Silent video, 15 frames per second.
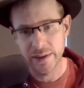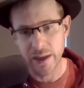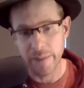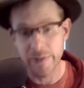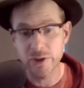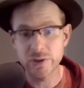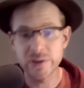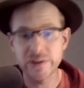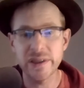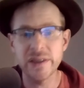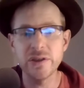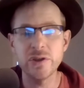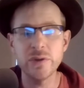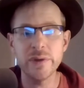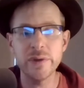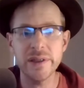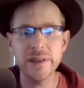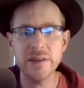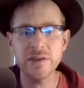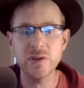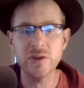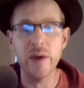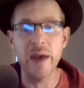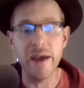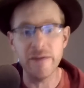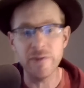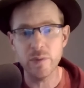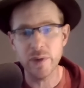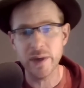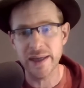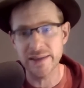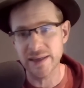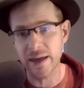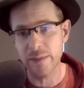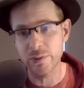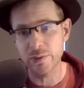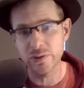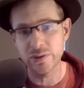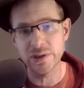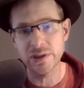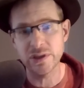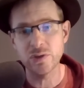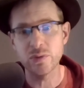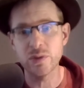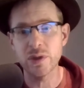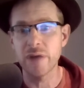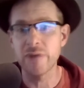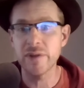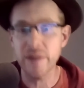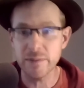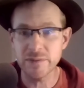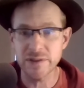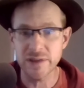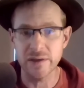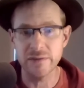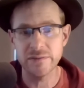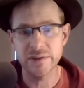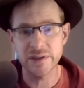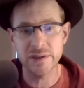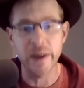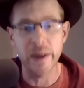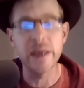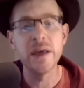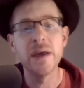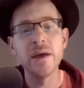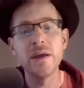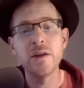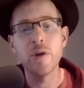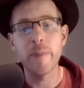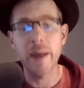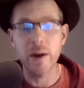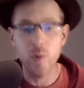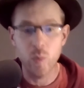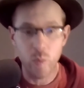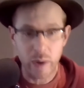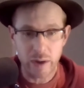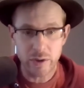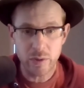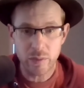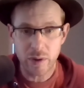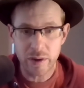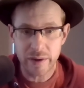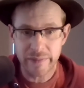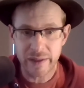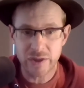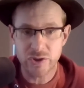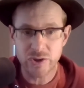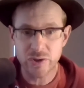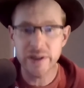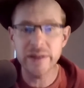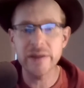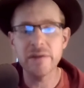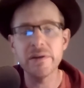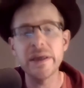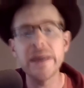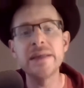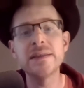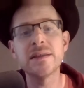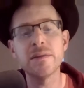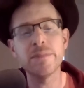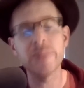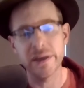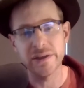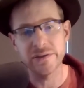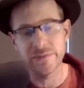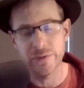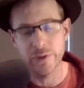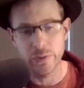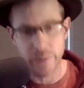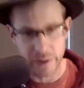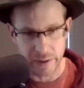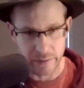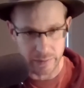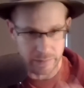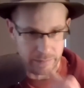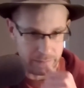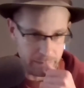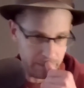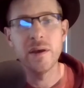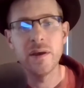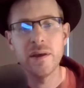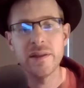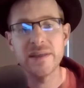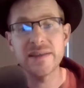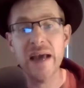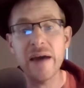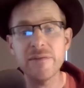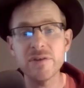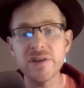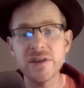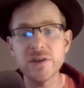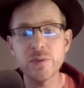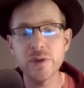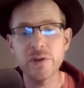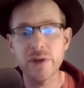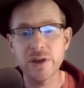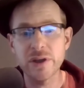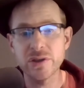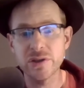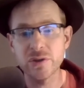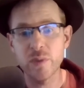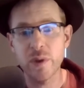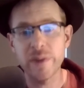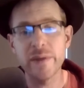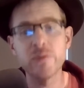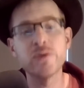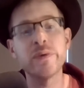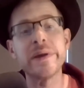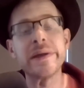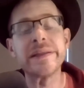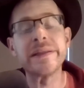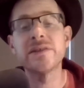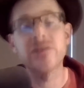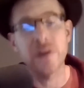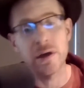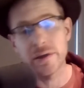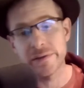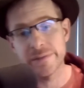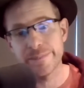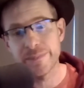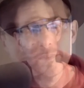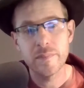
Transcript: I'm interested in doing this so everyone has an opportunity to recover themselves. This way, no matter where you are on that journey, there is a place for you here. This conversation with Gretchen is one that was written in the stars.